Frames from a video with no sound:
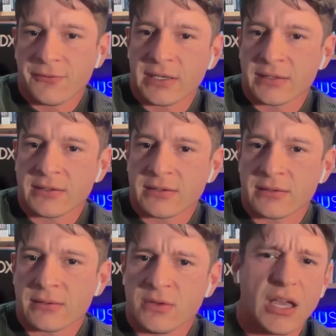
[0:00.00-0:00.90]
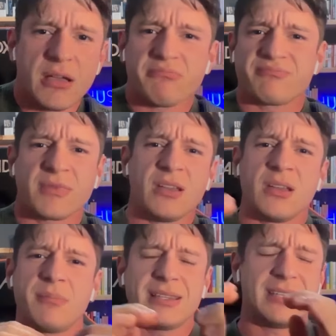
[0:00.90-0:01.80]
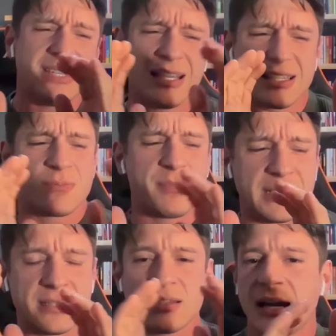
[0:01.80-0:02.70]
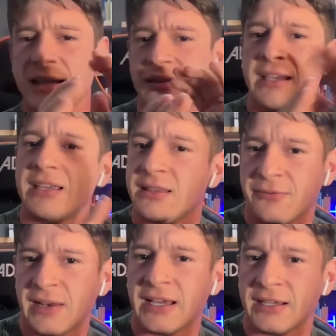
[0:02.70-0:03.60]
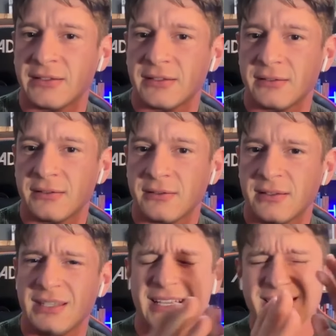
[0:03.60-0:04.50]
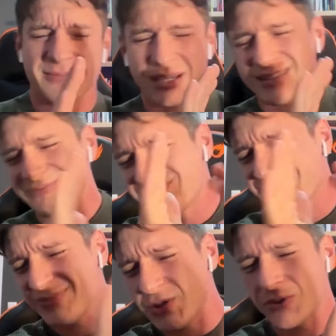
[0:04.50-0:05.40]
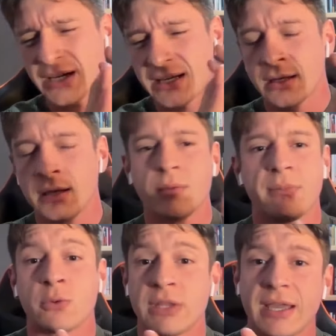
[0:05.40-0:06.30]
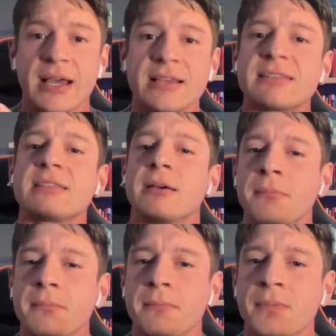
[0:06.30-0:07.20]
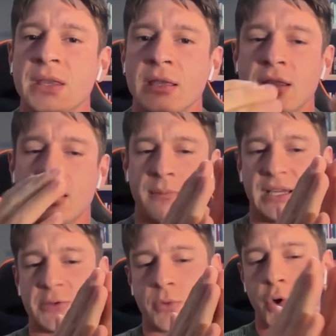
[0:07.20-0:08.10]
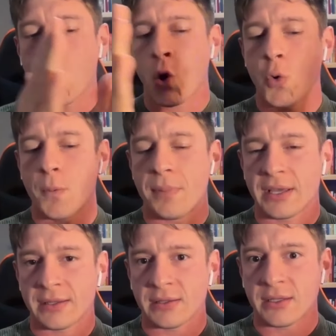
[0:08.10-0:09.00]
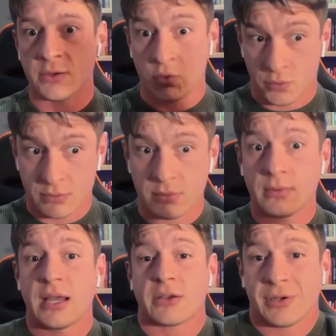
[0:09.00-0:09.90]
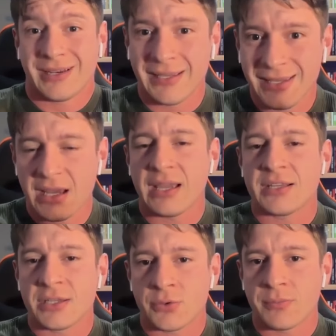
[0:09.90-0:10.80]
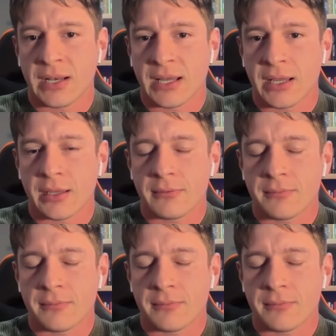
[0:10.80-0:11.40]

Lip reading: Defense. No, but they can deflect. Yes, but you're right. But when I ask them, they're much more open to actually engage and reply.